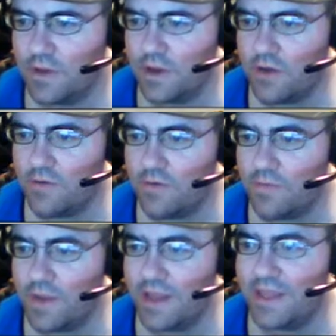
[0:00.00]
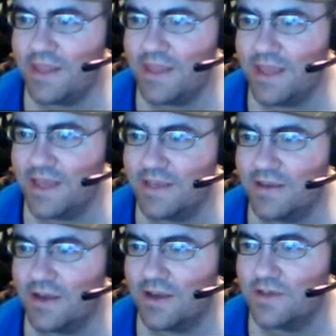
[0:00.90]
No. Apparently these
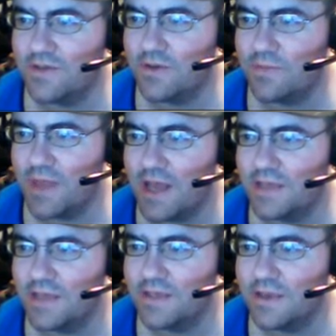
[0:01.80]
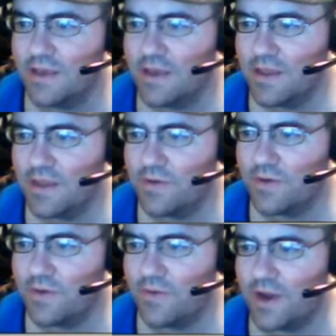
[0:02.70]
also are blocks that
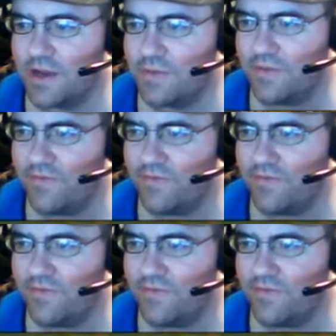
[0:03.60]
require to be